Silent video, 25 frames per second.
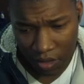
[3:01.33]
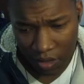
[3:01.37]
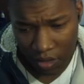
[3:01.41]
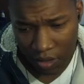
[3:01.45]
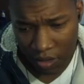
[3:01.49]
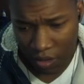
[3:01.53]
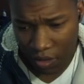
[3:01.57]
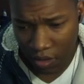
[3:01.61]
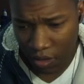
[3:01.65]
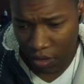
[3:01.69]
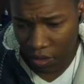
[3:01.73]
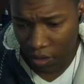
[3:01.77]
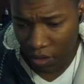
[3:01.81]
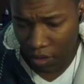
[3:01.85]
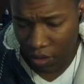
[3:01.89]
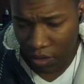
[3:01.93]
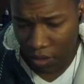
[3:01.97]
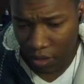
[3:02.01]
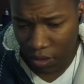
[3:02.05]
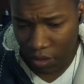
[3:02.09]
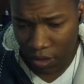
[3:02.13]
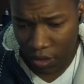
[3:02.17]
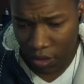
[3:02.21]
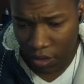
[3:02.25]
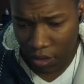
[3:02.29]

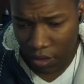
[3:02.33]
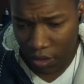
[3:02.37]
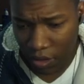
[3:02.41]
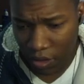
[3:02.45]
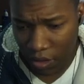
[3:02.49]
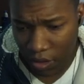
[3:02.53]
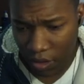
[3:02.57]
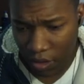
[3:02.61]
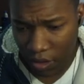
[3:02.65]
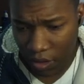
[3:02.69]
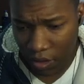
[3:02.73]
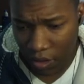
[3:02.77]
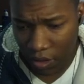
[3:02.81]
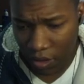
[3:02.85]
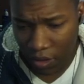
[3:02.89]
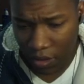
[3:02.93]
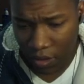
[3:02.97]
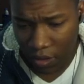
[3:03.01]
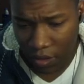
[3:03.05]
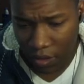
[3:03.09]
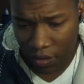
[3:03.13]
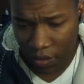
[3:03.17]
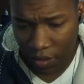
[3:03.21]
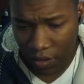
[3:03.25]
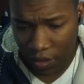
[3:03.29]

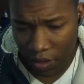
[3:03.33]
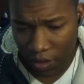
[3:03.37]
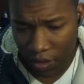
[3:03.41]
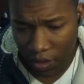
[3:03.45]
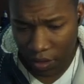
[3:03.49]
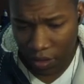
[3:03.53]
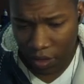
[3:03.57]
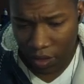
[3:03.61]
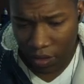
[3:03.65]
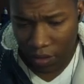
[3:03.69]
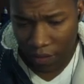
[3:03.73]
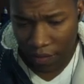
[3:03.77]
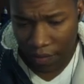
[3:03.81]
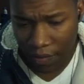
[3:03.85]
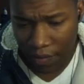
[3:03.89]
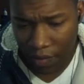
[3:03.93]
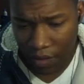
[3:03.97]
Nobody speaks.